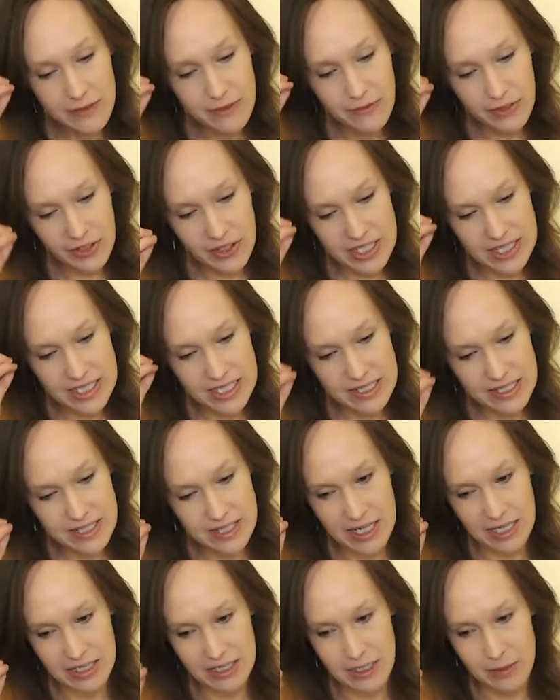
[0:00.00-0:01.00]
the very
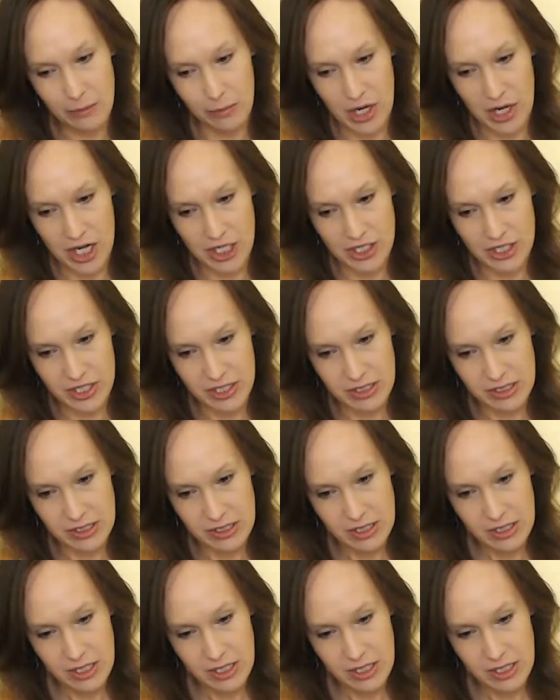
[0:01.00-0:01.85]
distinct impression